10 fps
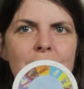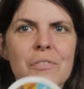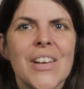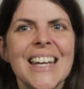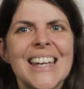
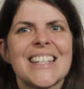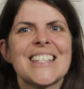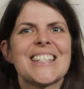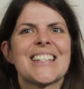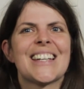
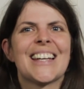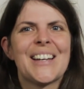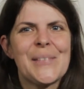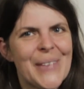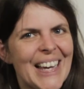finish
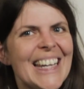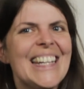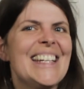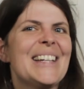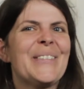my
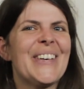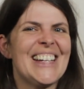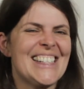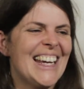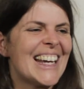knitting
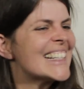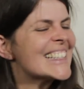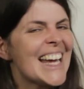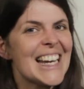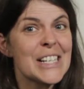
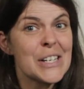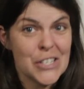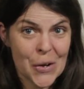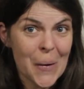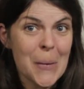projects and
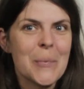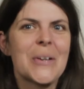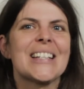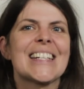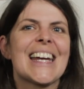sewing
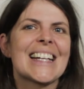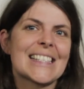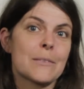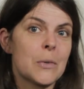projects,